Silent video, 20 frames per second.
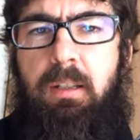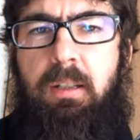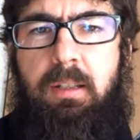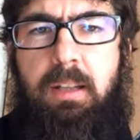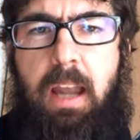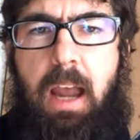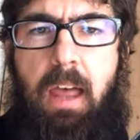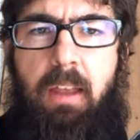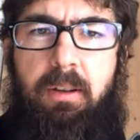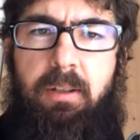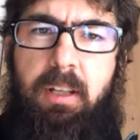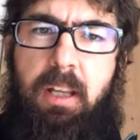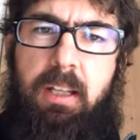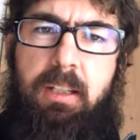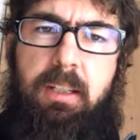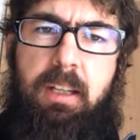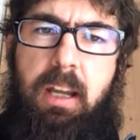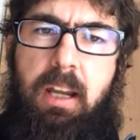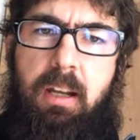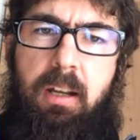gathers that
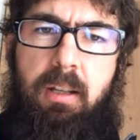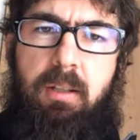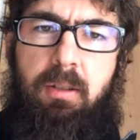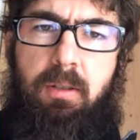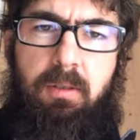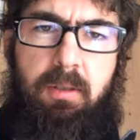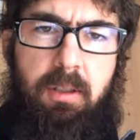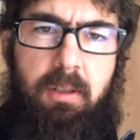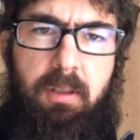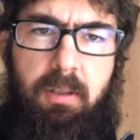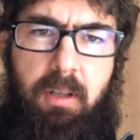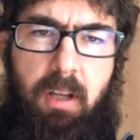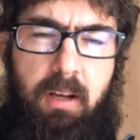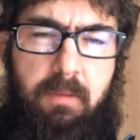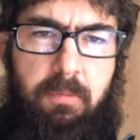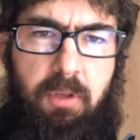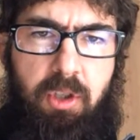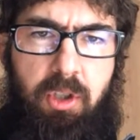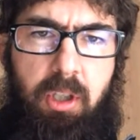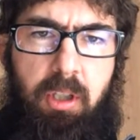data, uses kind of
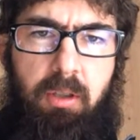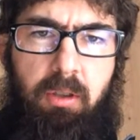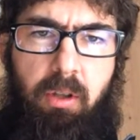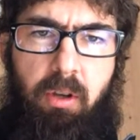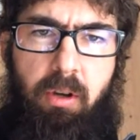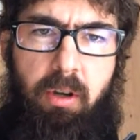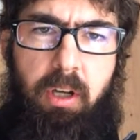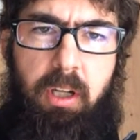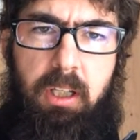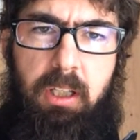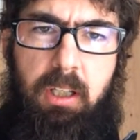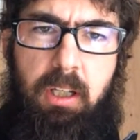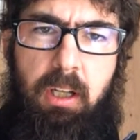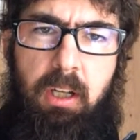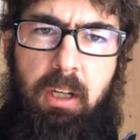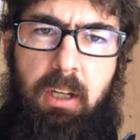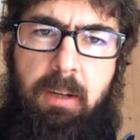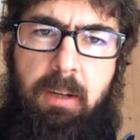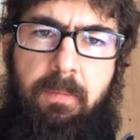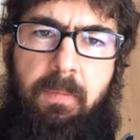machine learning
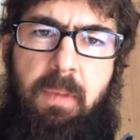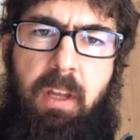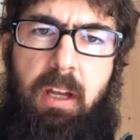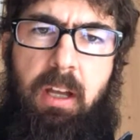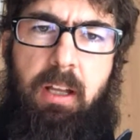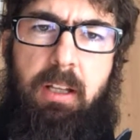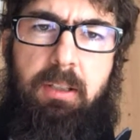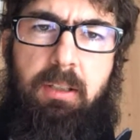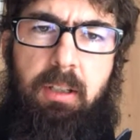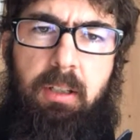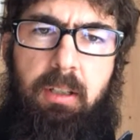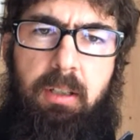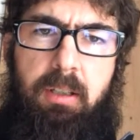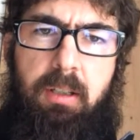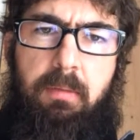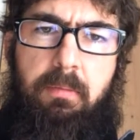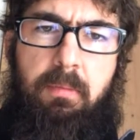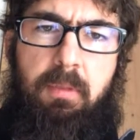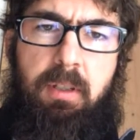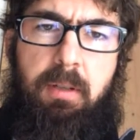
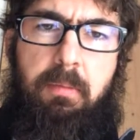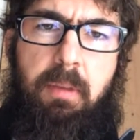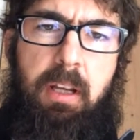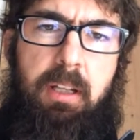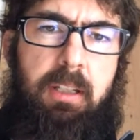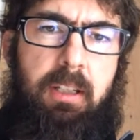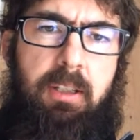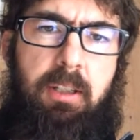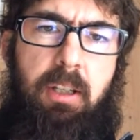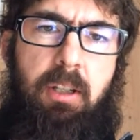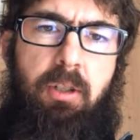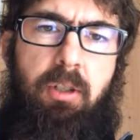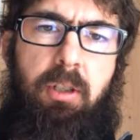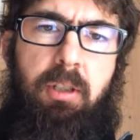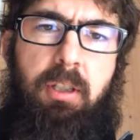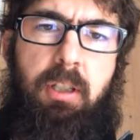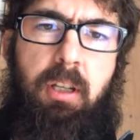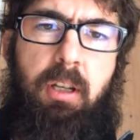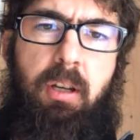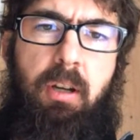to make
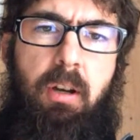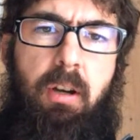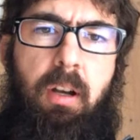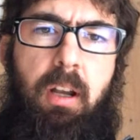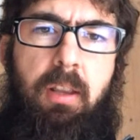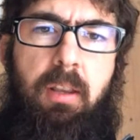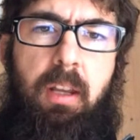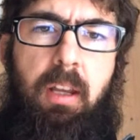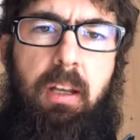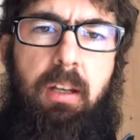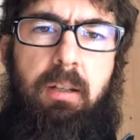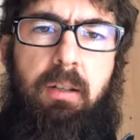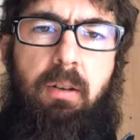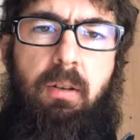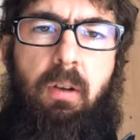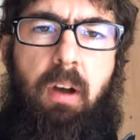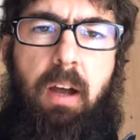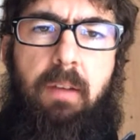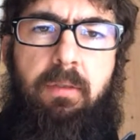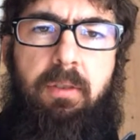decisions here, and then
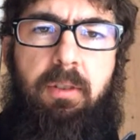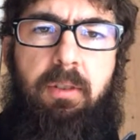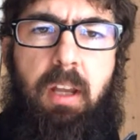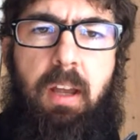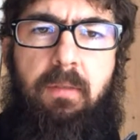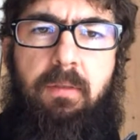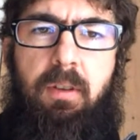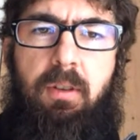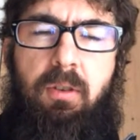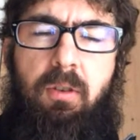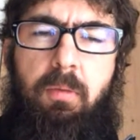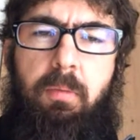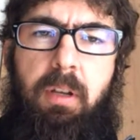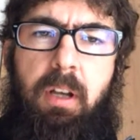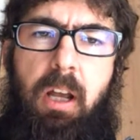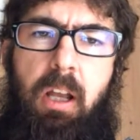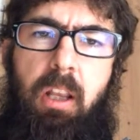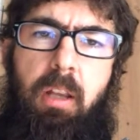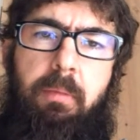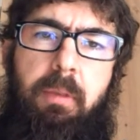obviously have the human
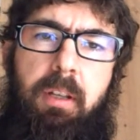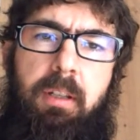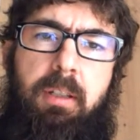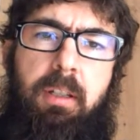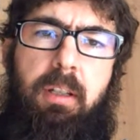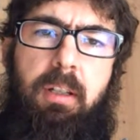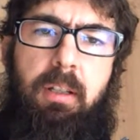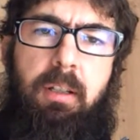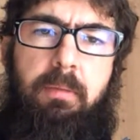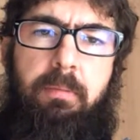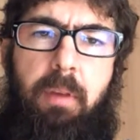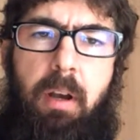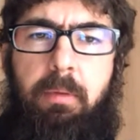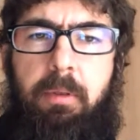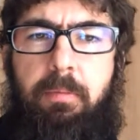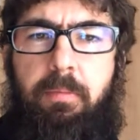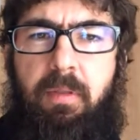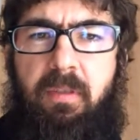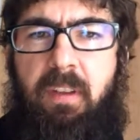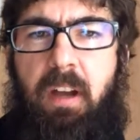element to probably
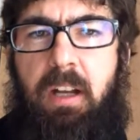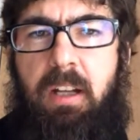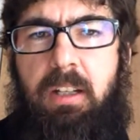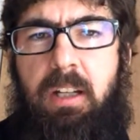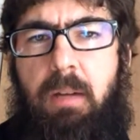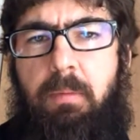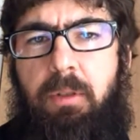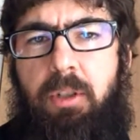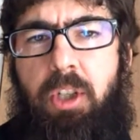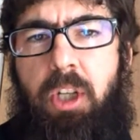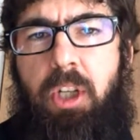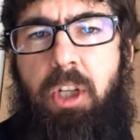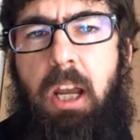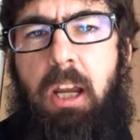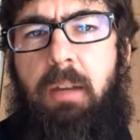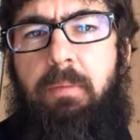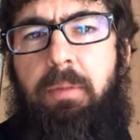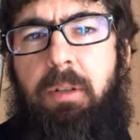provide a double check.